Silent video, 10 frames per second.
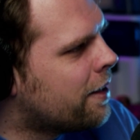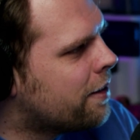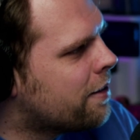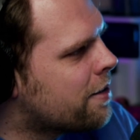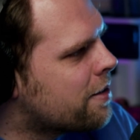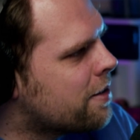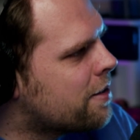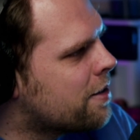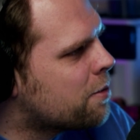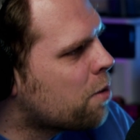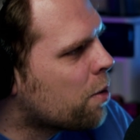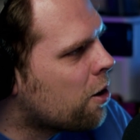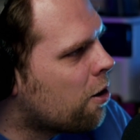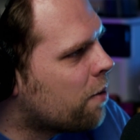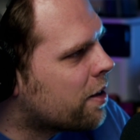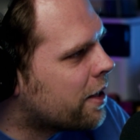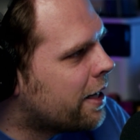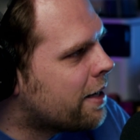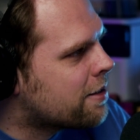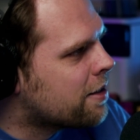this is what we're going with, I
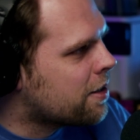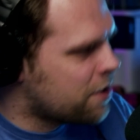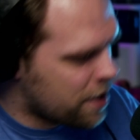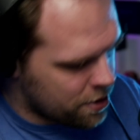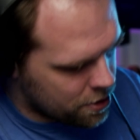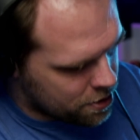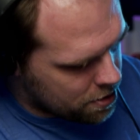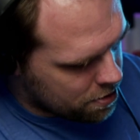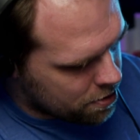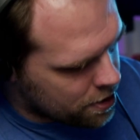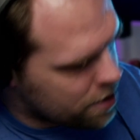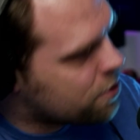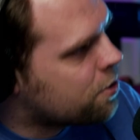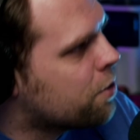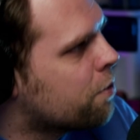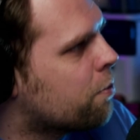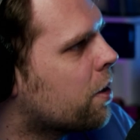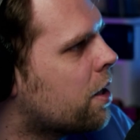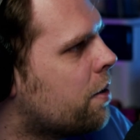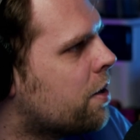guess. Actually, I can just search for
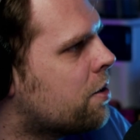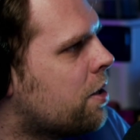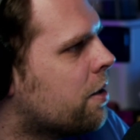4K UHD,